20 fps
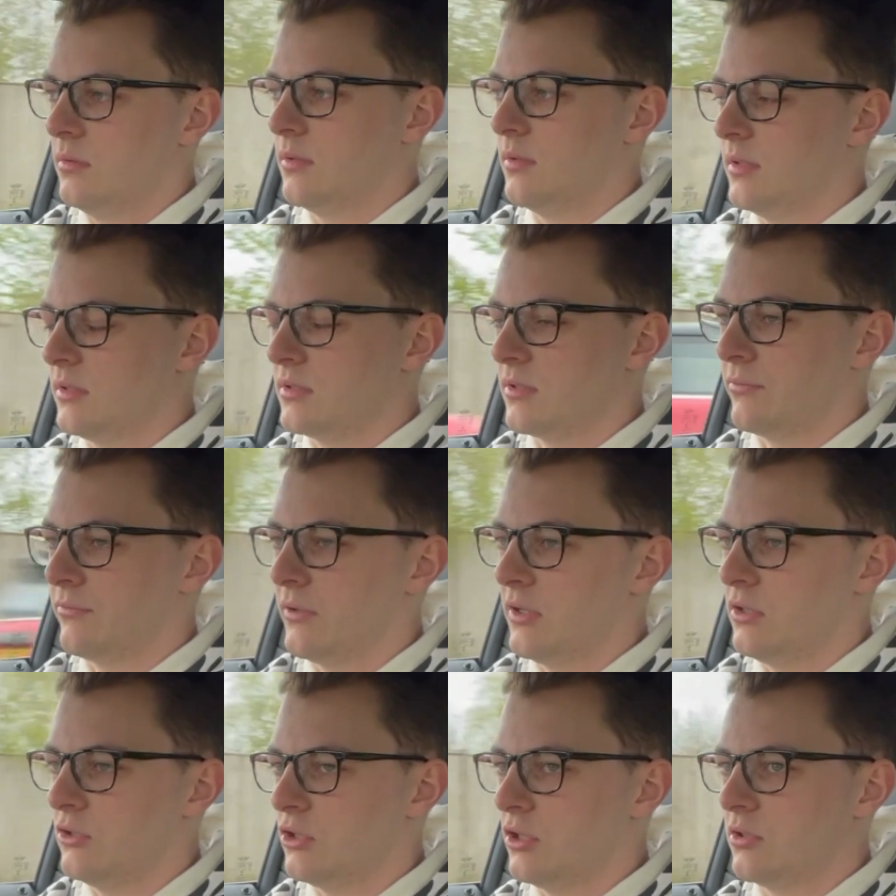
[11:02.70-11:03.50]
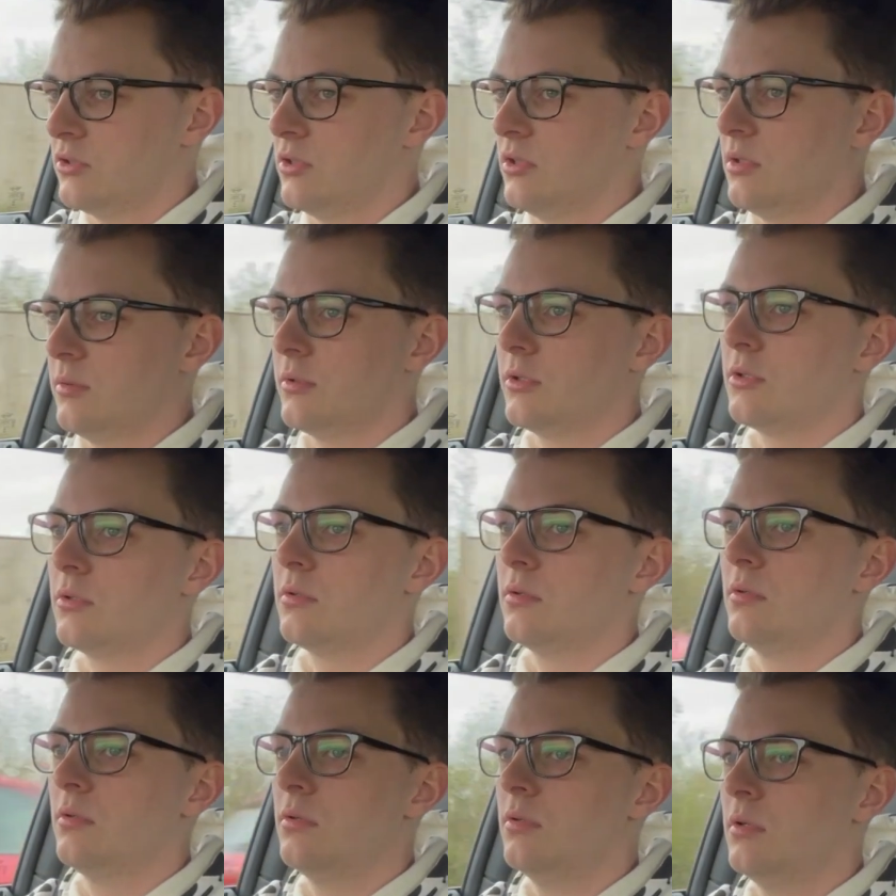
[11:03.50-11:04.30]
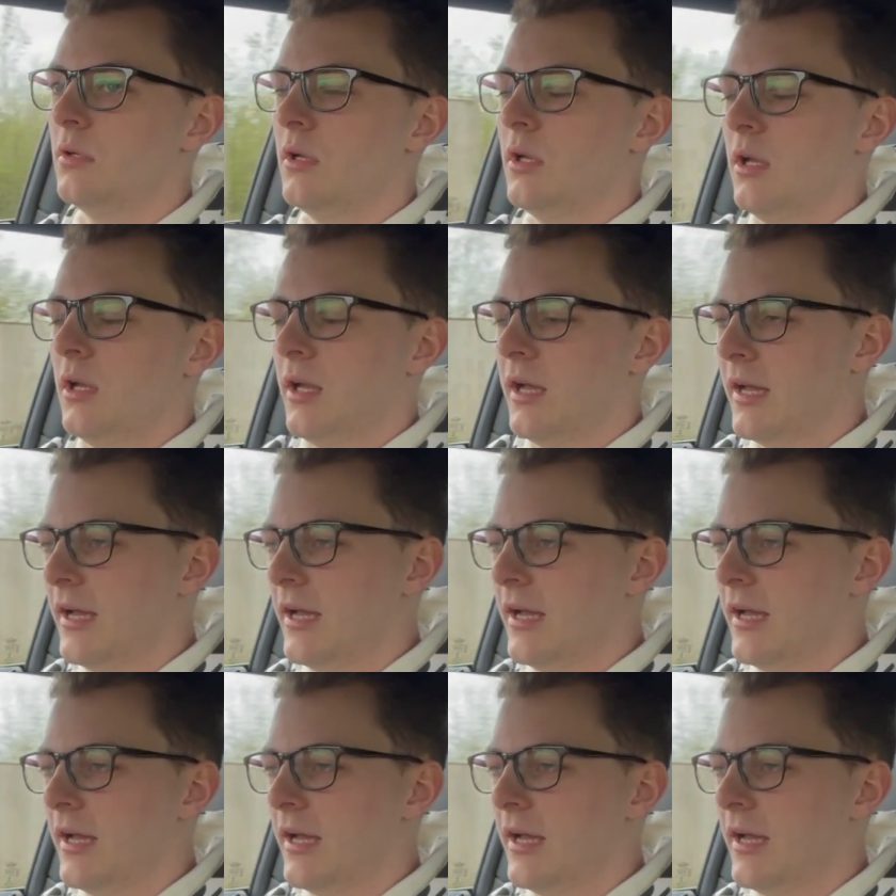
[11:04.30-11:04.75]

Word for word: it's a fake JCW.